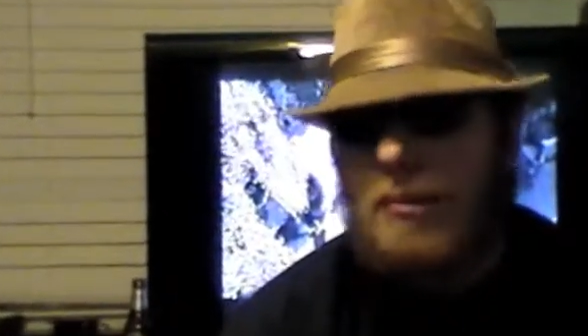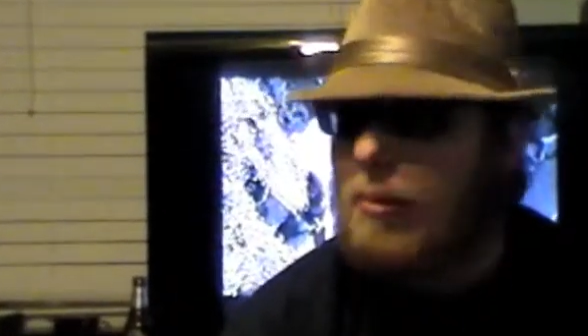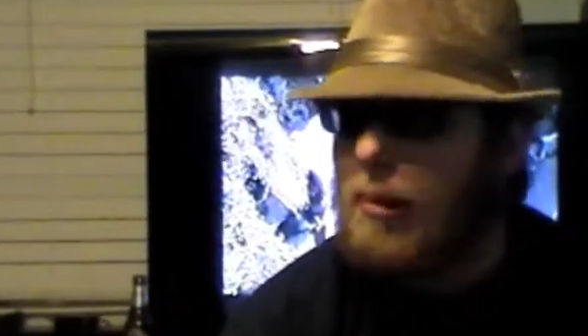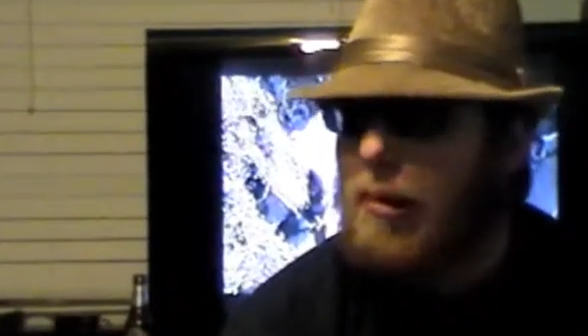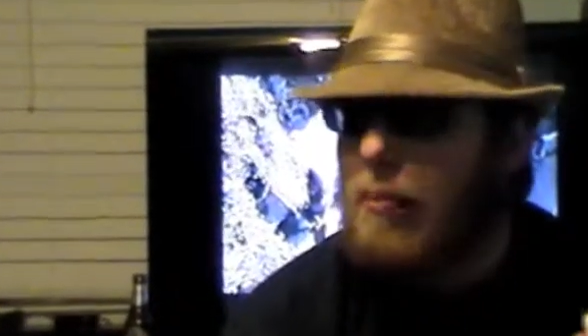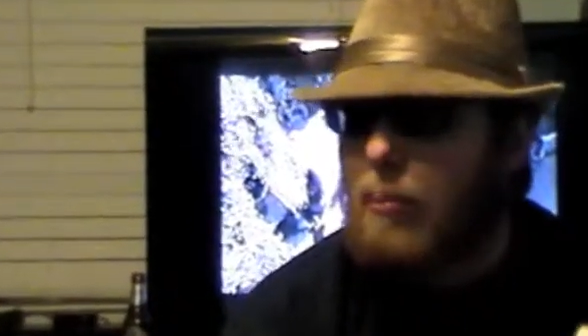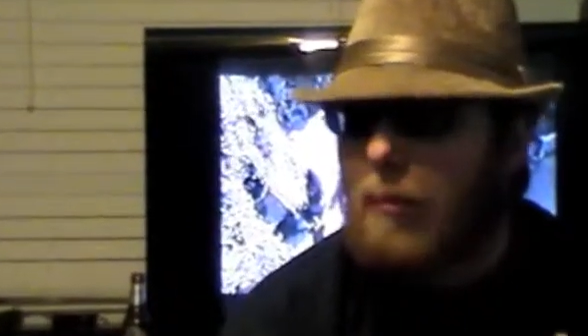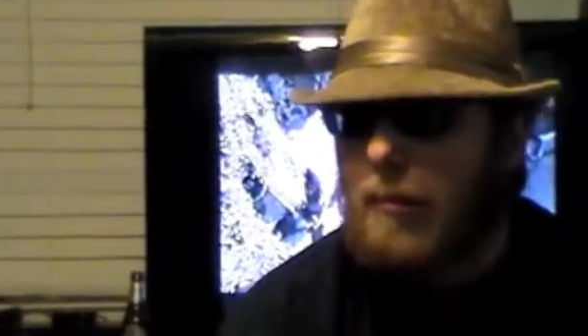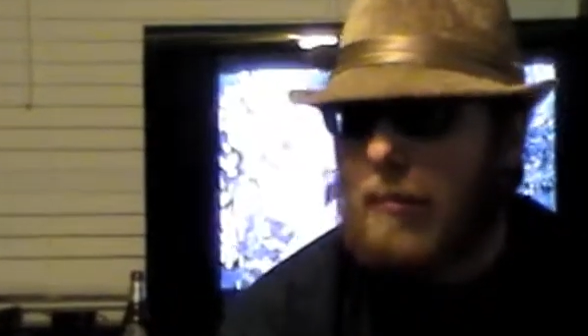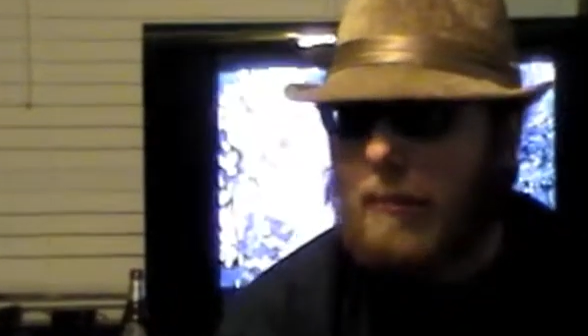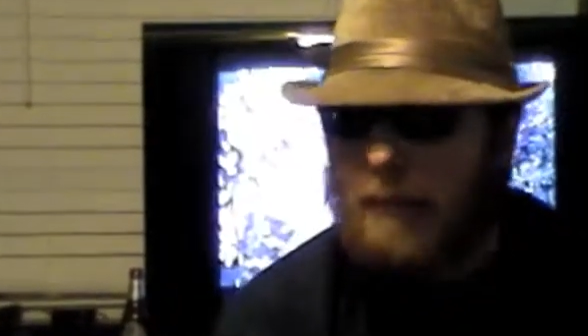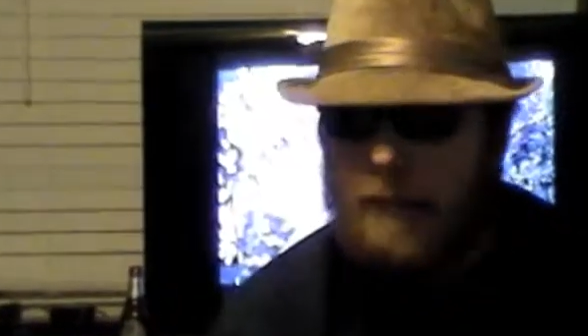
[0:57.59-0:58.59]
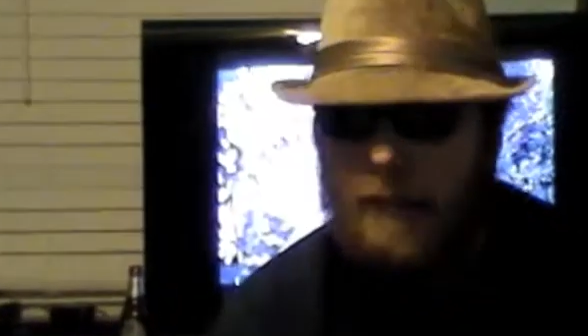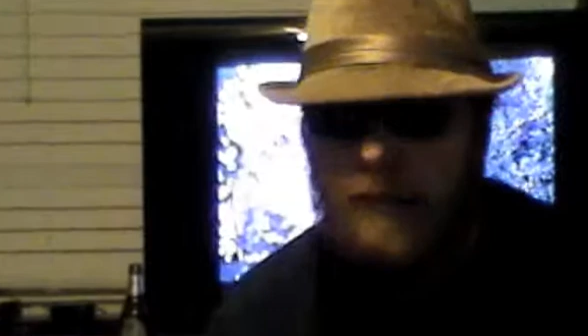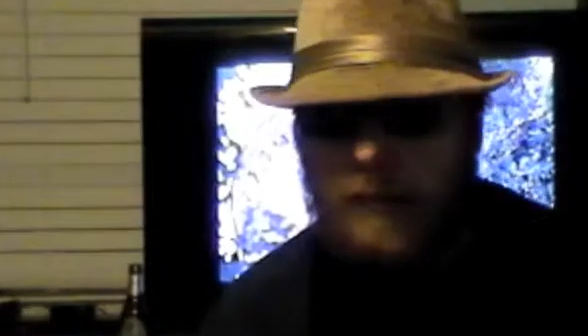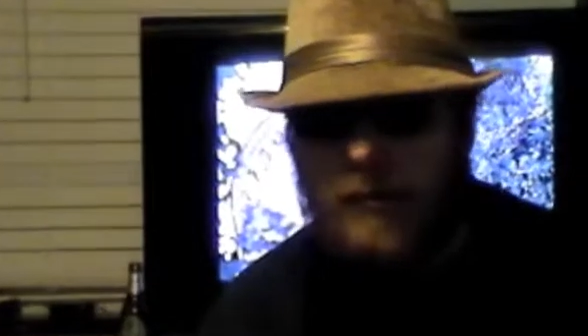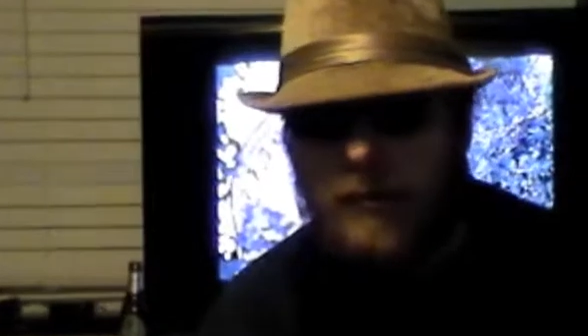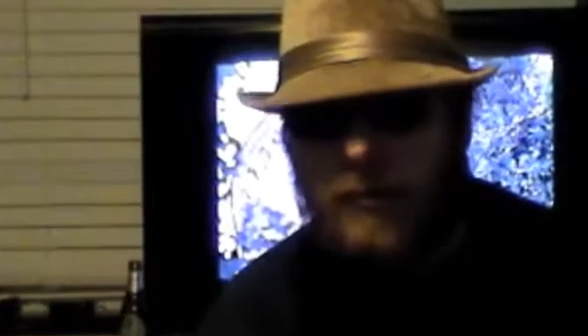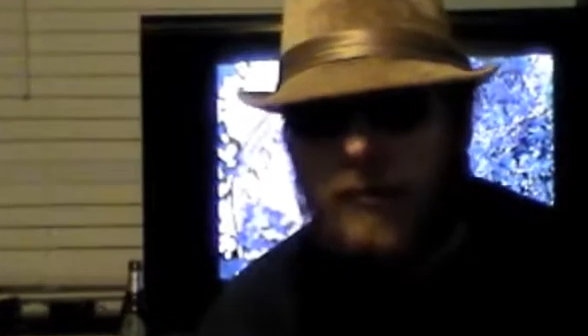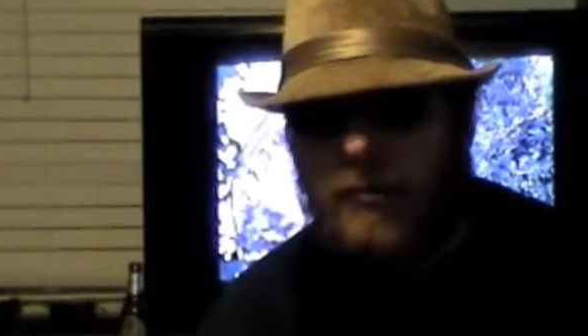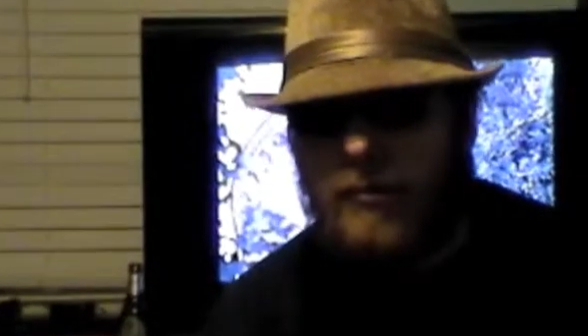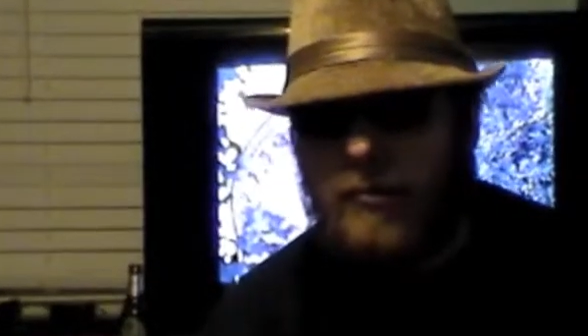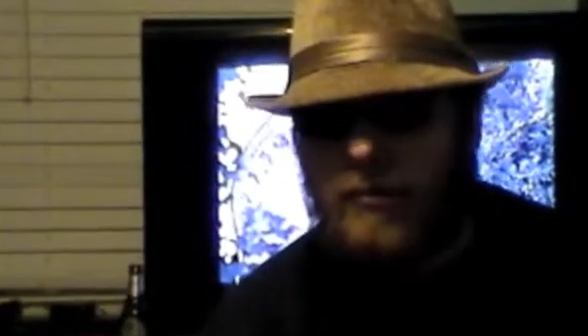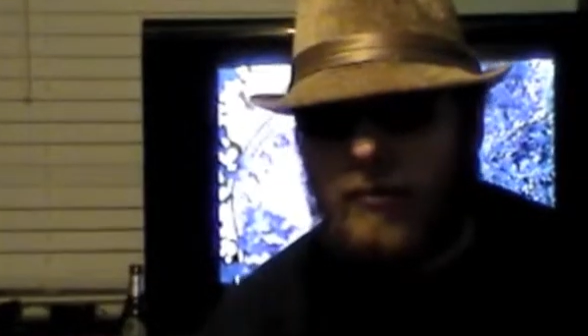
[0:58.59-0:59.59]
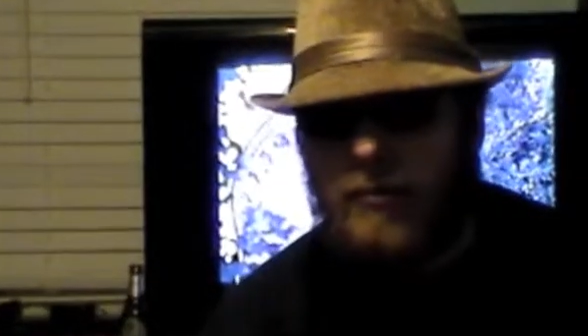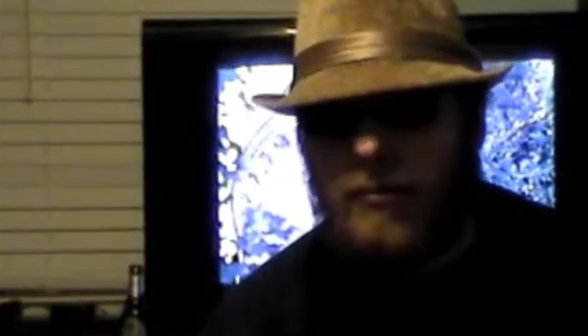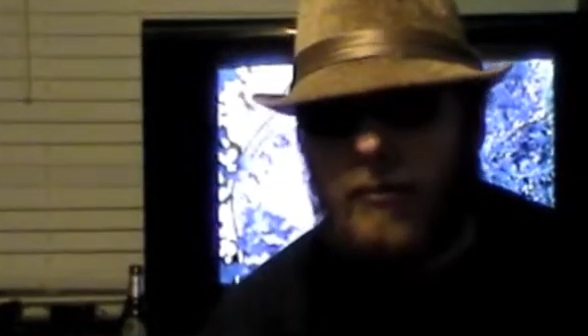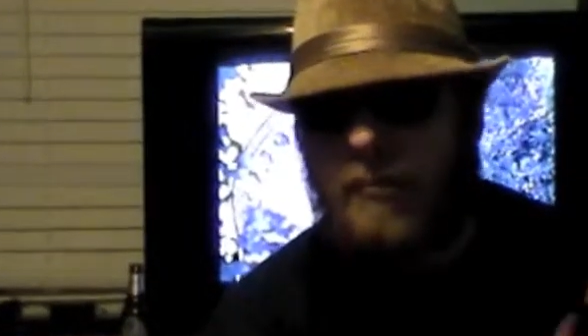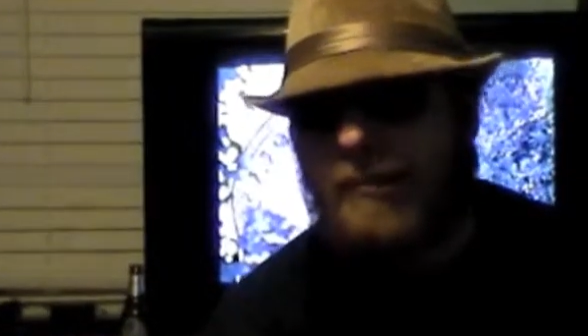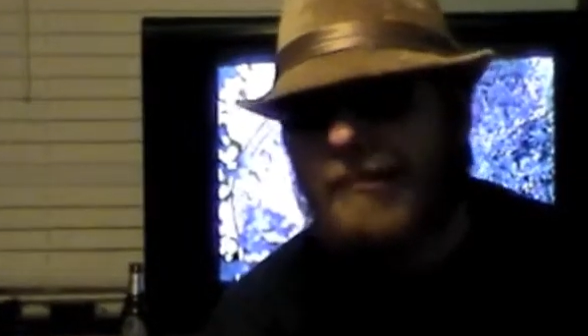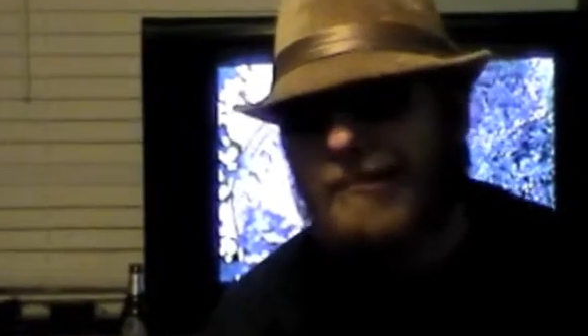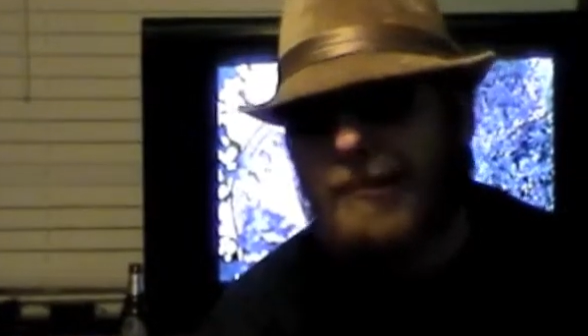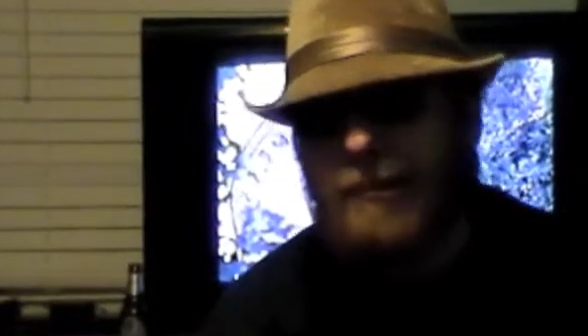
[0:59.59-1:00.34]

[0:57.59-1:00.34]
much my blood right there. And uh, just right